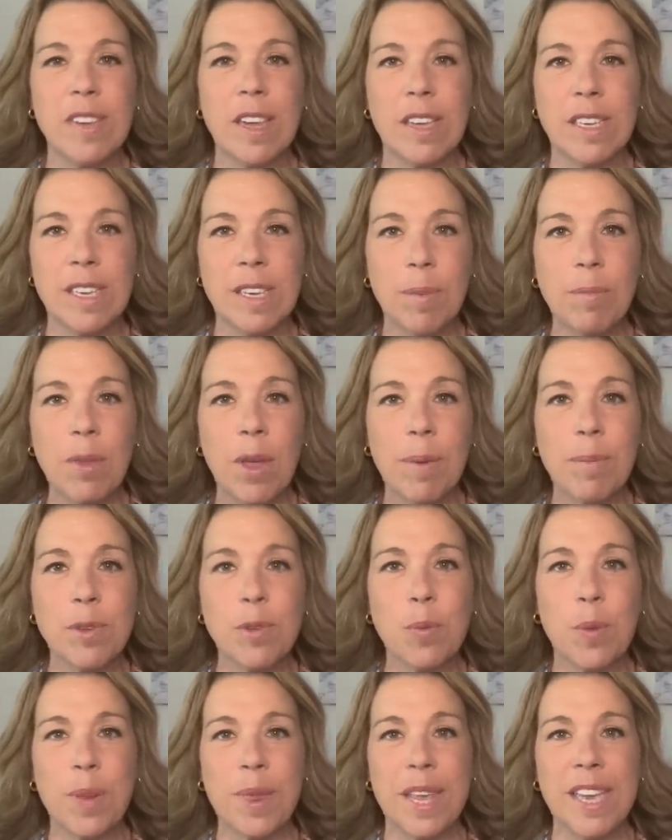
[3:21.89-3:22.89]
And sometimes
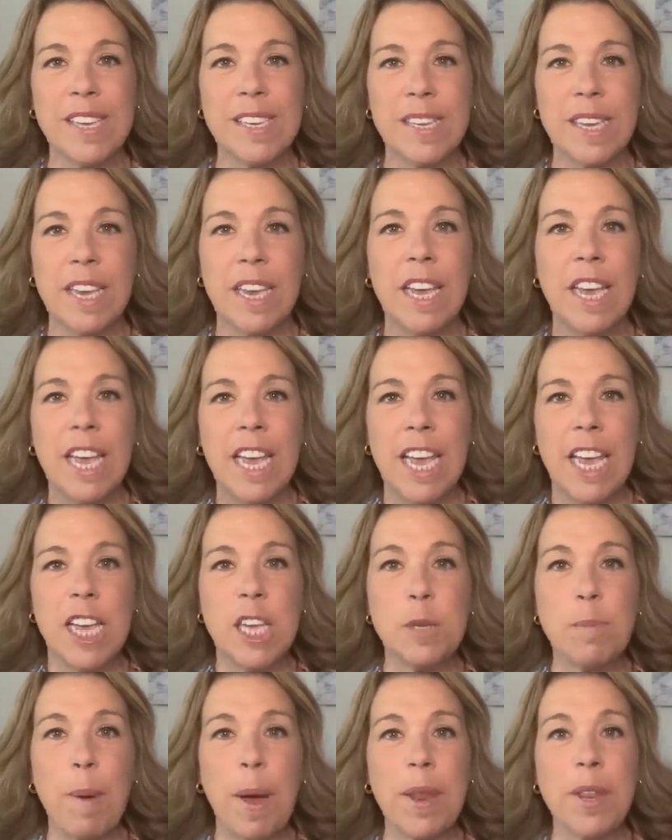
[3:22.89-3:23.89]
what they see
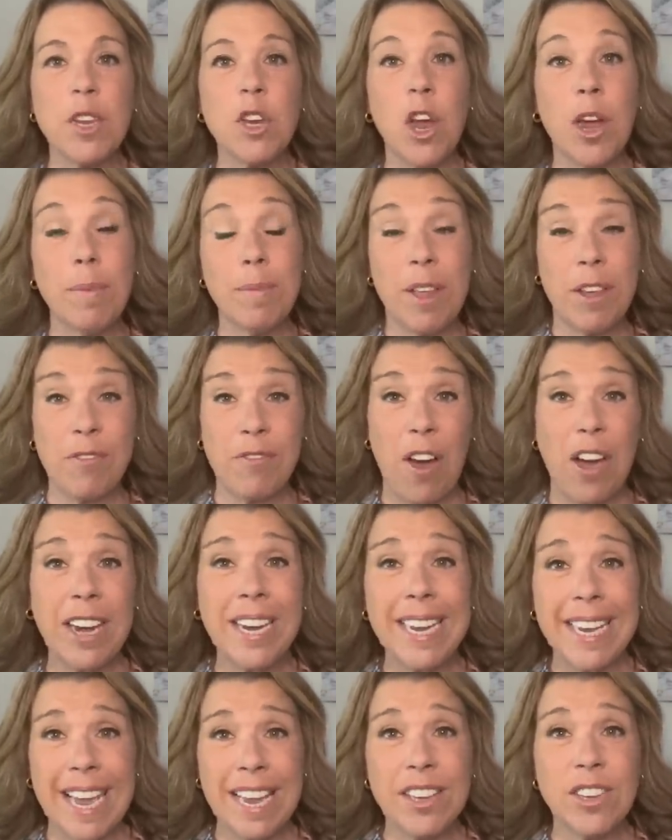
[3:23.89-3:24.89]
is by the time they
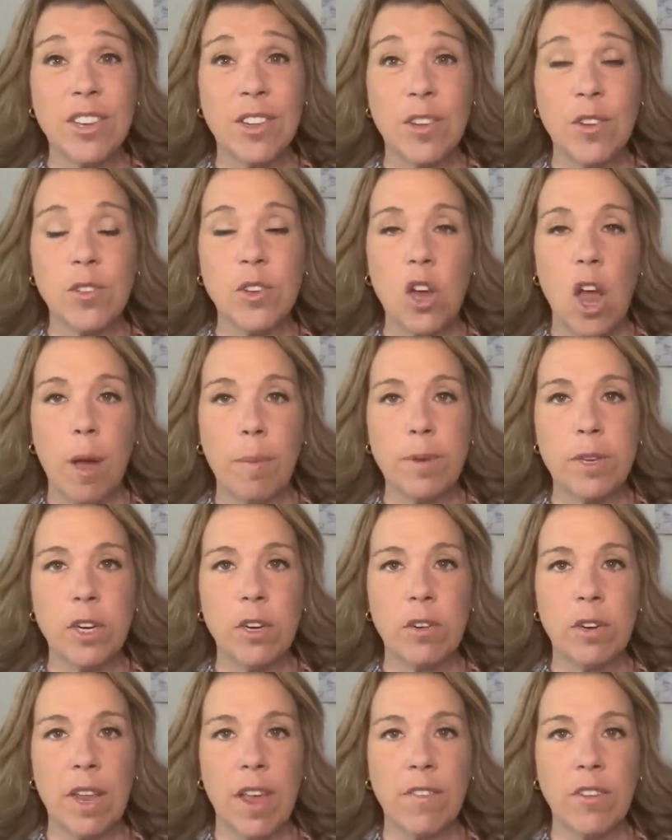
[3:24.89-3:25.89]
finally get to those top
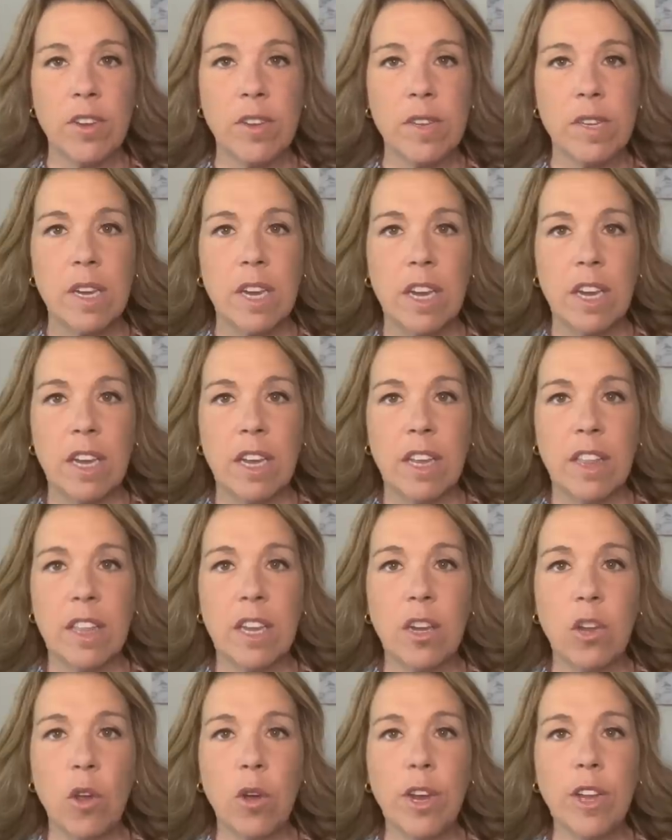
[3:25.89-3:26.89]
tier levels, the
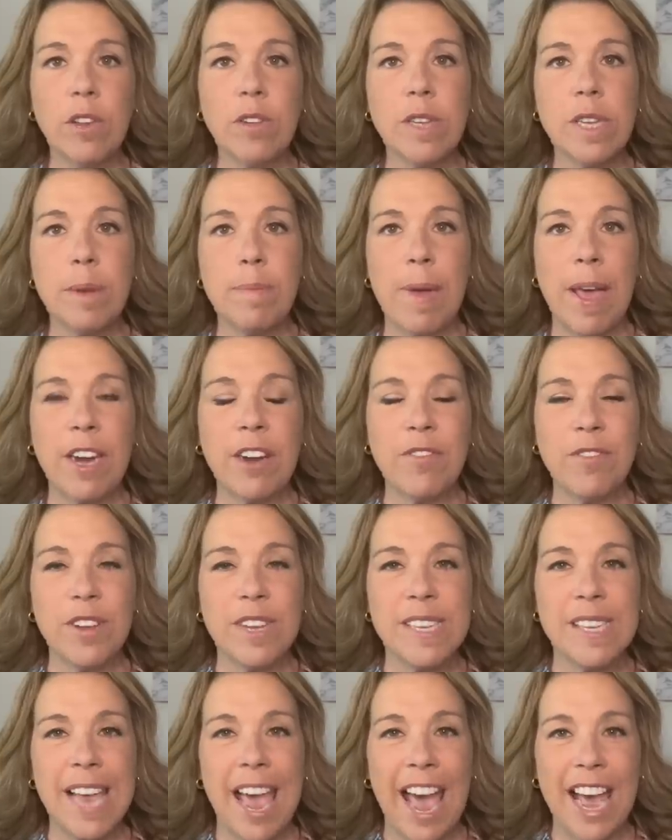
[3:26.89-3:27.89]
loyalty
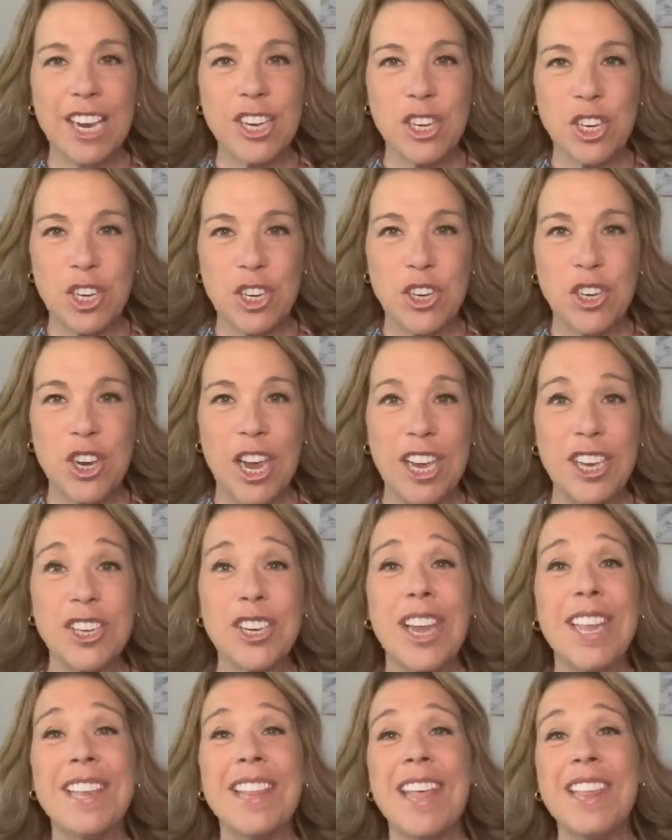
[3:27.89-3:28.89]
benefits actually change,
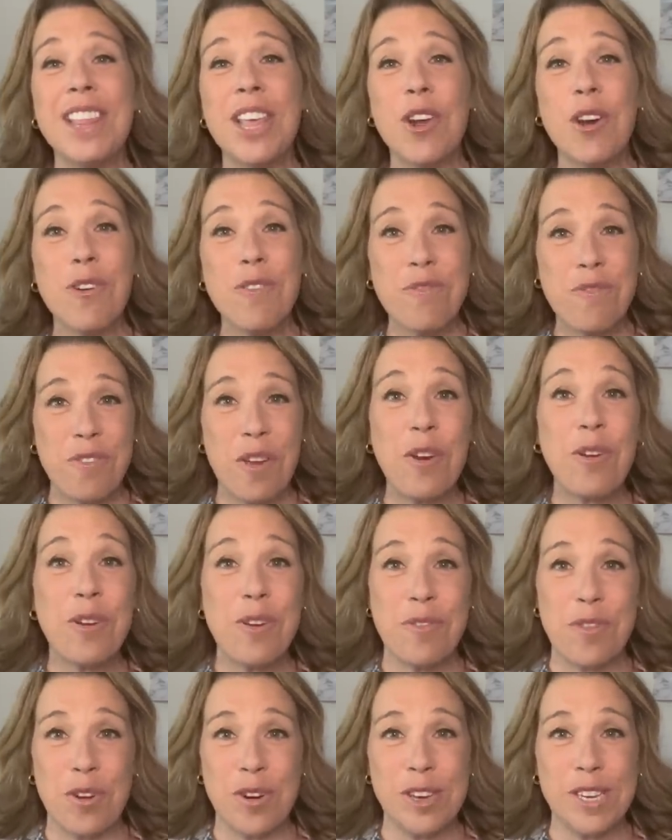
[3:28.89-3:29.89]
and then they are very,
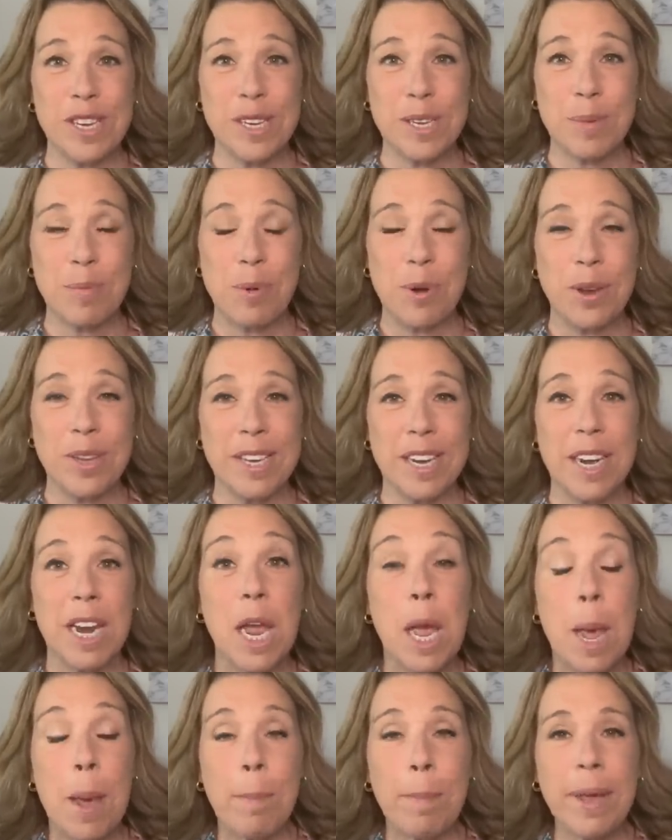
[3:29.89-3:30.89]
very disappointed.
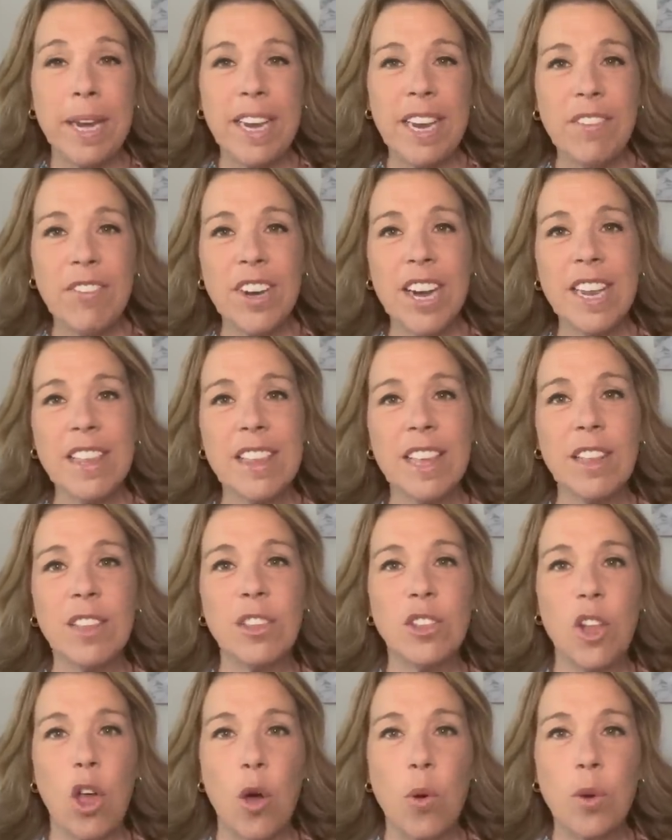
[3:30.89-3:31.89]
But even at the
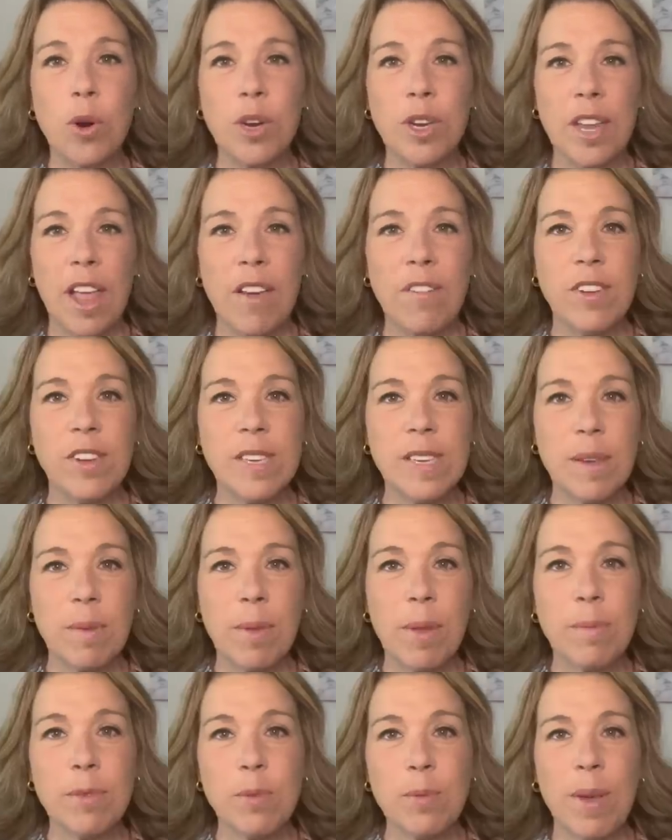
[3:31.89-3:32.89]
lower levels,
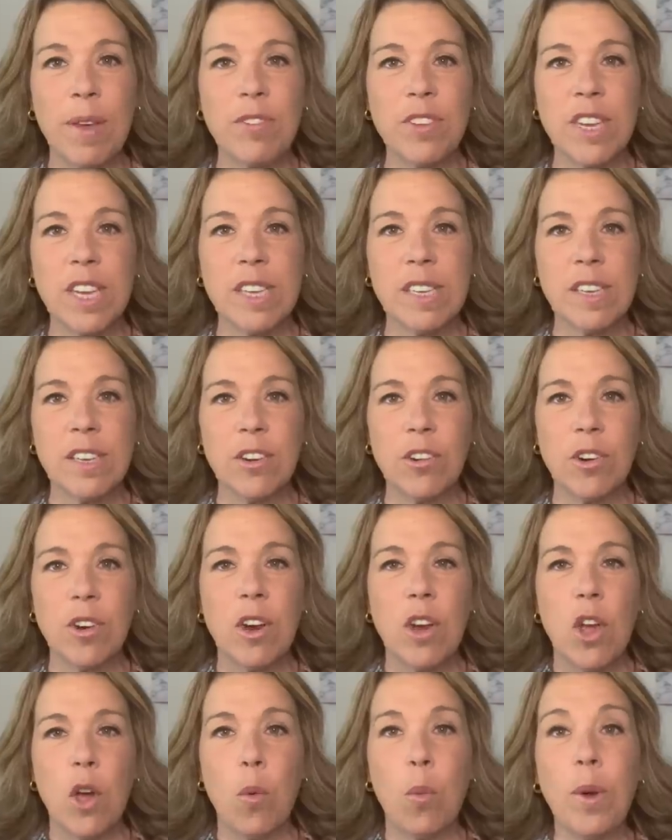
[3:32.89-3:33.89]
sometimes we have to consider
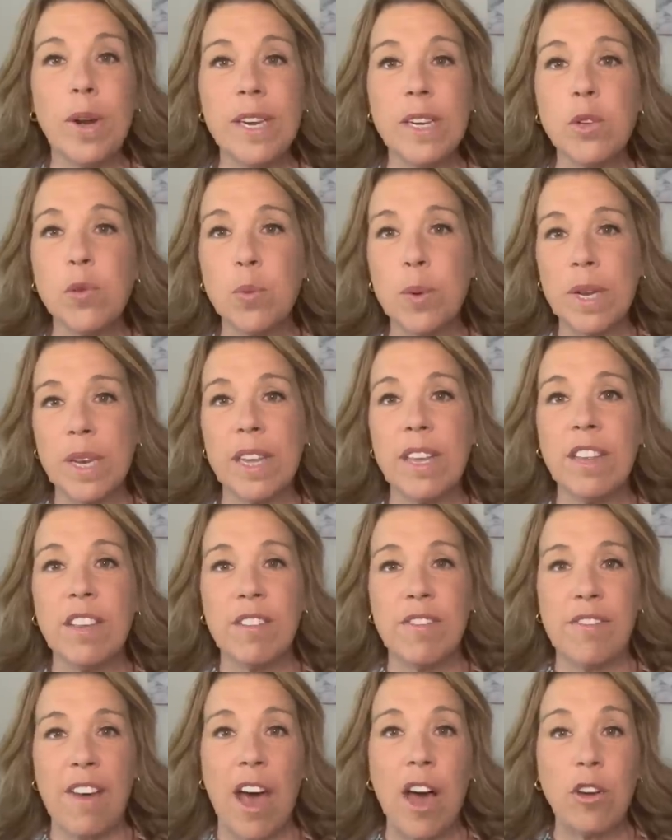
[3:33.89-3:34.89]
what is really the
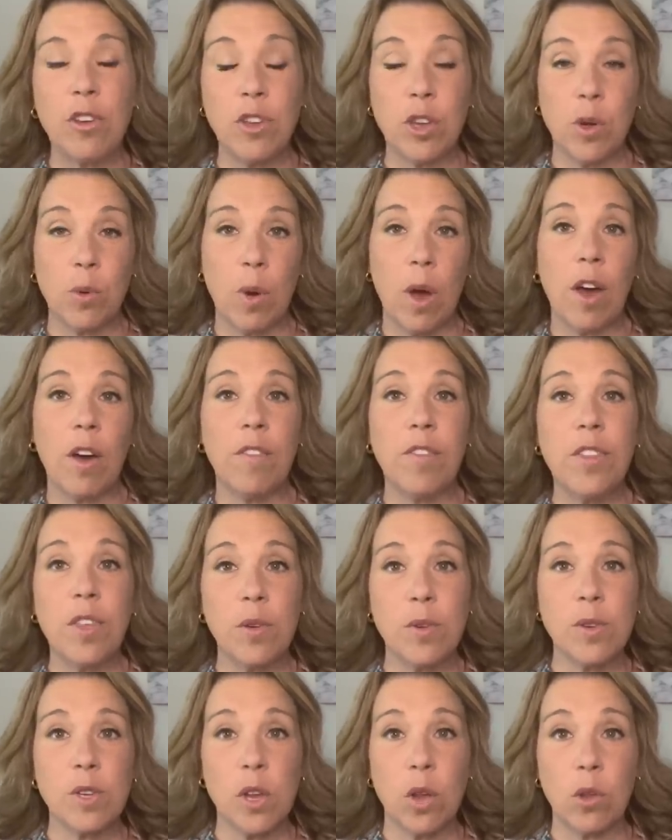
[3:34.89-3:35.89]
value of
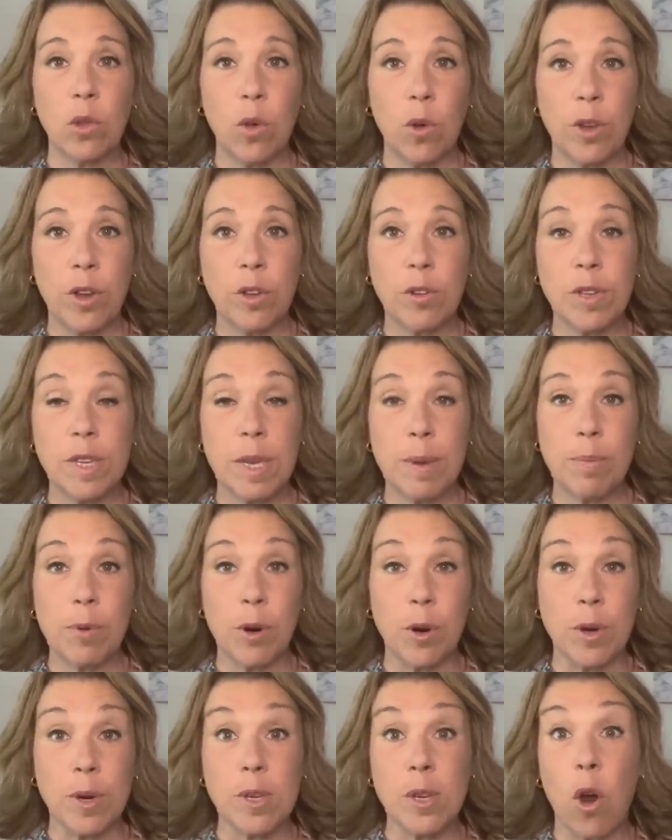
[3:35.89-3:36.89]
those loyalty
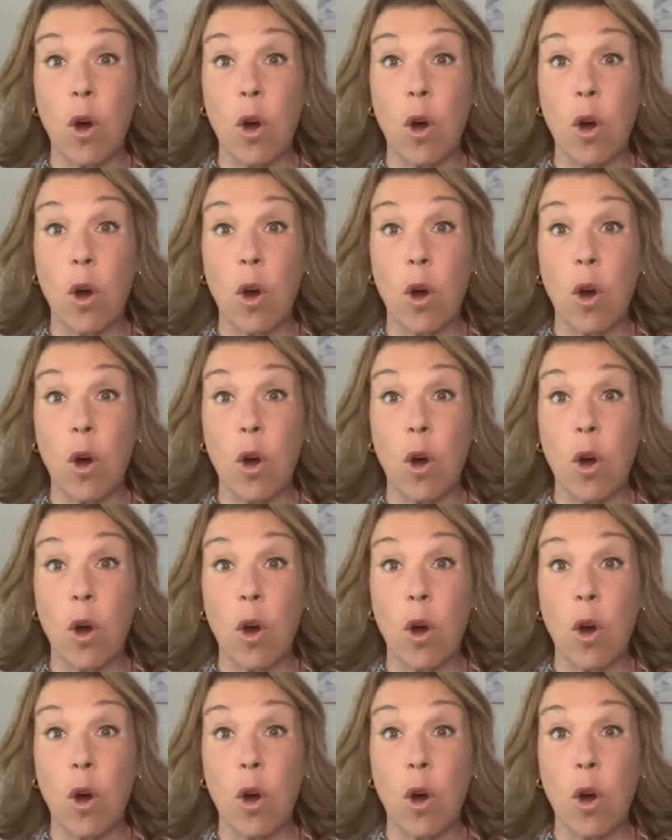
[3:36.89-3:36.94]
perks.